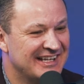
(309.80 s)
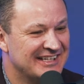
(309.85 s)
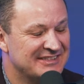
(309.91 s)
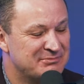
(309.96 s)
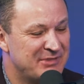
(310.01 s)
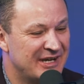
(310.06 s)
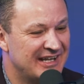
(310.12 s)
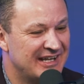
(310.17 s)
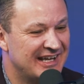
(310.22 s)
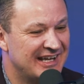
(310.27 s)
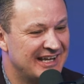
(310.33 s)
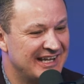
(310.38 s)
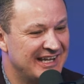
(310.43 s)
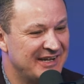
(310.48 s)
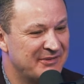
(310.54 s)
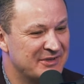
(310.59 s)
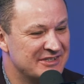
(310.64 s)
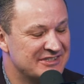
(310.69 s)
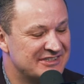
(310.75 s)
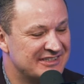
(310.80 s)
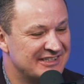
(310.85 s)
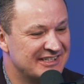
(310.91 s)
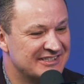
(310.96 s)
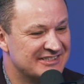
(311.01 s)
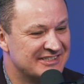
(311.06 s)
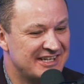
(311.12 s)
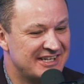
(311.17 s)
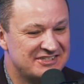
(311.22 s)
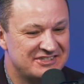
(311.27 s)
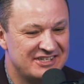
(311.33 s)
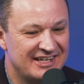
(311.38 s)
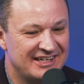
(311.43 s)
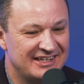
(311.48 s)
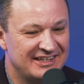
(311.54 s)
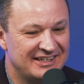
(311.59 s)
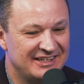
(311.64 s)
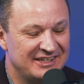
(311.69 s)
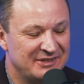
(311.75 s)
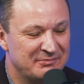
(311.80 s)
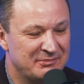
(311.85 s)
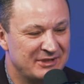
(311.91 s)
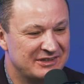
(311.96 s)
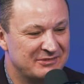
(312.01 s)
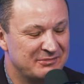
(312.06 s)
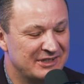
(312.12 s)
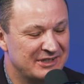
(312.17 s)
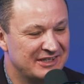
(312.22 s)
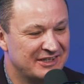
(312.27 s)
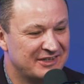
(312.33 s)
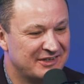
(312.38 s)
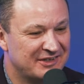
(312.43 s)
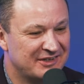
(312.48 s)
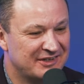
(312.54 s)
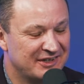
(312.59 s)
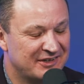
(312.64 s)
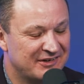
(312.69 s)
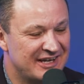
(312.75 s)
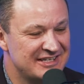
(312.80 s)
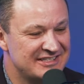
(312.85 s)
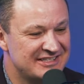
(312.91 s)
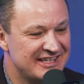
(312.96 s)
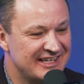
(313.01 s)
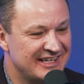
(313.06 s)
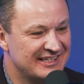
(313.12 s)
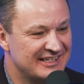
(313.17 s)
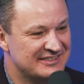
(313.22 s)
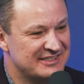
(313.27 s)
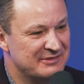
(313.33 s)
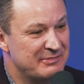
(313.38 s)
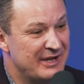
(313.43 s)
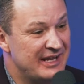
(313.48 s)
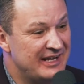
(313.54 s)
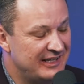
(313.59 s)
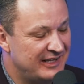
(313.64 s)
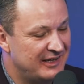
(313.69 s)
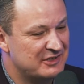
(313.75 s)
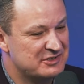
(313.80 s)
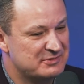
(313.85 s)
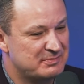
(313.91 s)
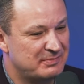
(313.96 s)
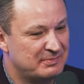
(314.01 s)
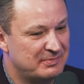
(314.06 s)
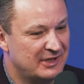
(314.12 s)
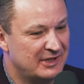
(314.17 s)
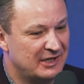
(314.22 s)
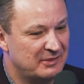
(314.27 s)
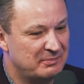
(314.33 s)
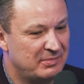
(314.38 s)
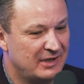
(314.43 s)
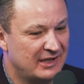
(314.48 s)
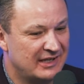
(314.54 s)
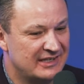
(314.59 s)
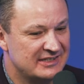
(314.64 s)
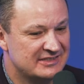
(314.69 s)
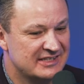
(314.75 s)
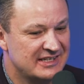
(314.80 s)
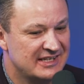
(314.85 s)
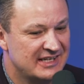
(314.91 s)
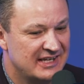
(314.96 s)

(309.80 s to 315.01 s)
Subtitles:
But it was just such a. But the crazy thing is the Medicare place.